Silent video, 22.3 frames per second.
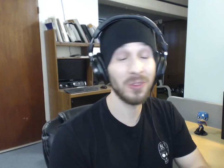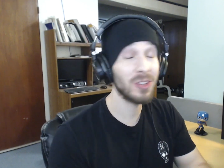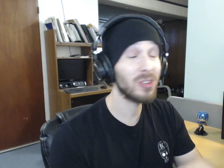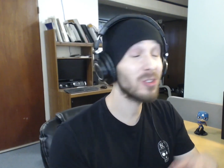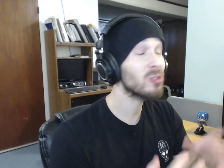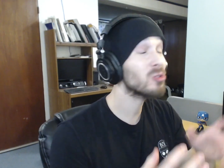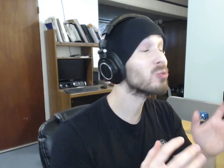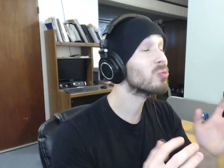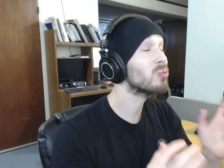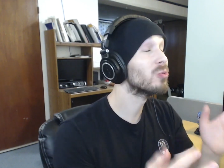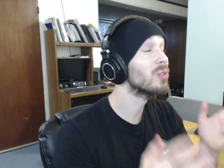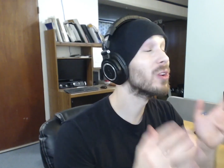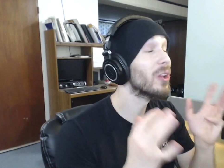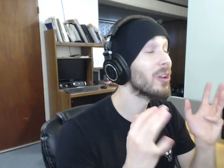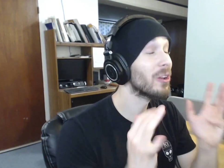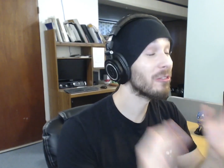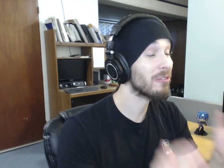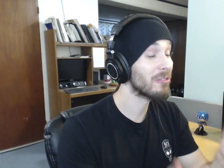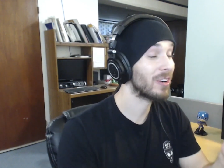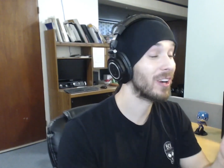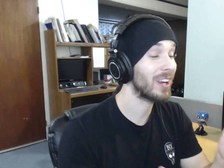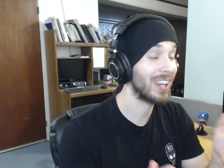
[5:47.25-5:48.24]
This is
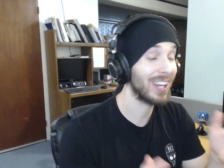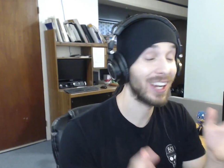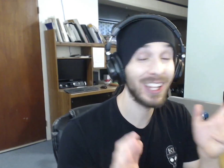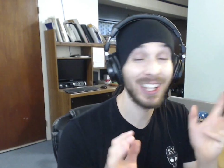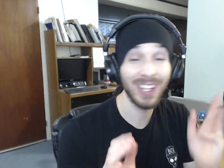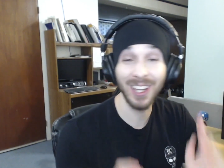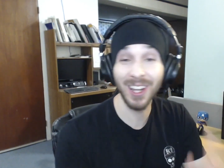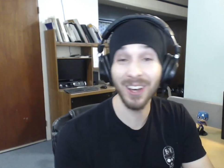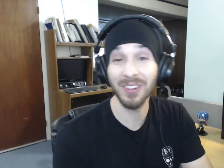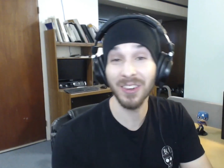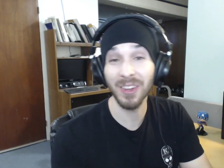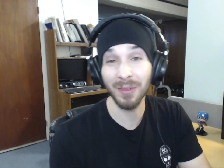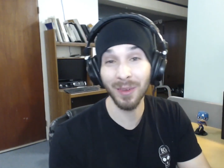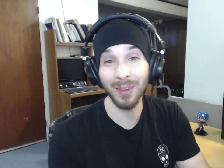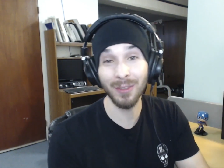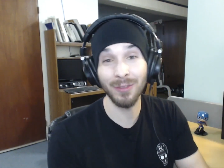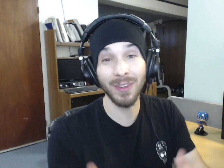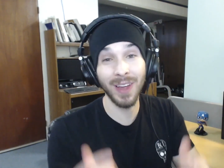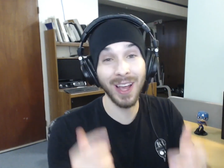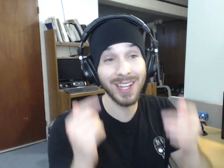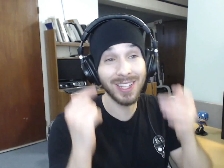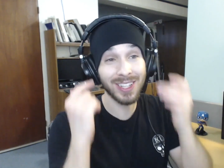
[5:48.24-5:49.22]
really funny. I love it.
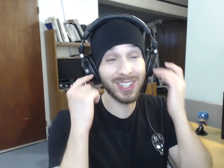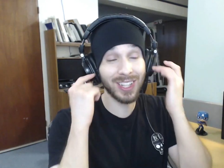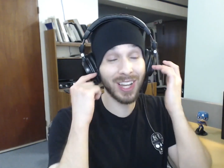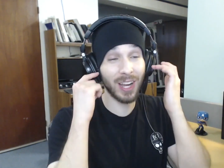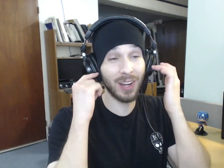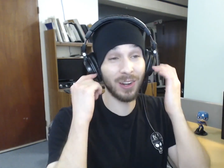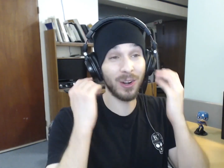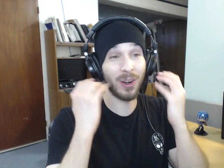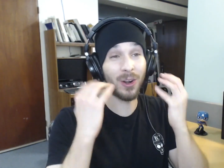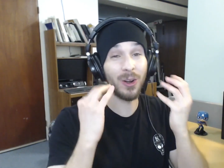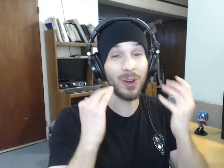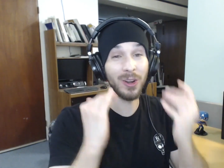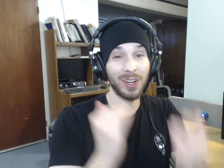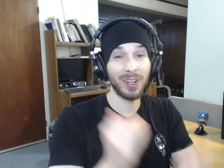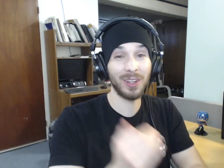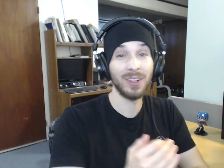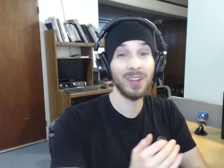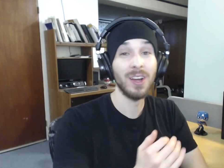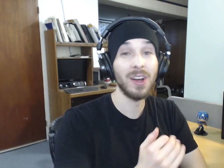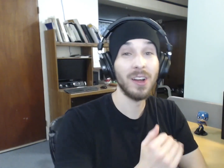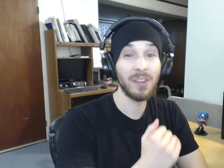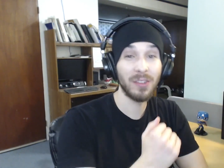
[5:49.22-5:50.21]
My face is kind of
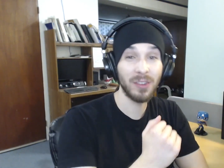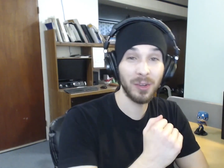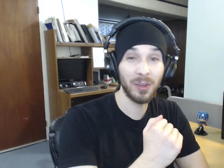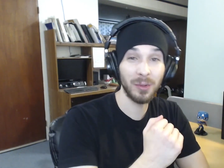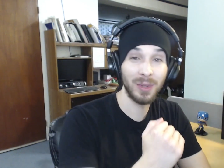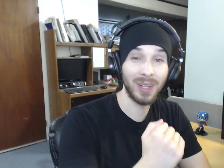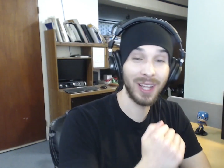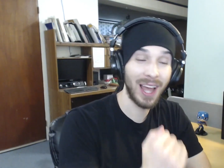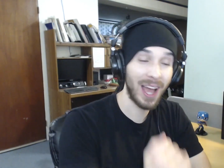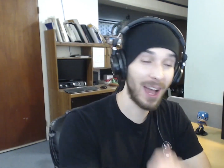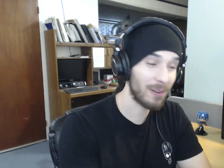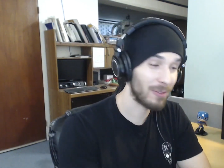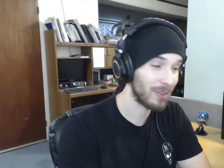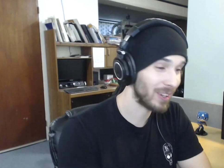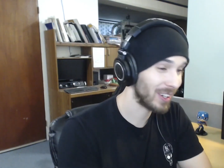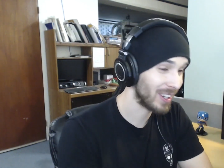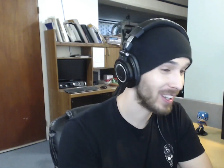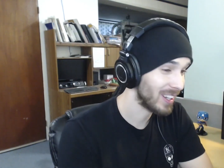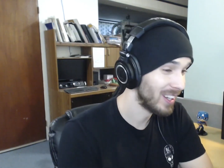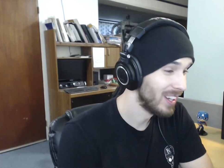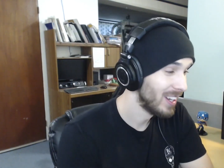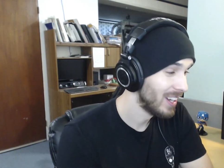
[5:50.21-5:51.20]
hurting from
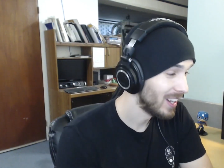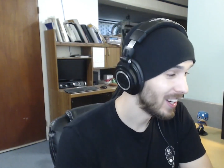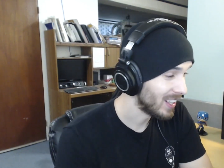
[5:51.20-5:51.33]
laughing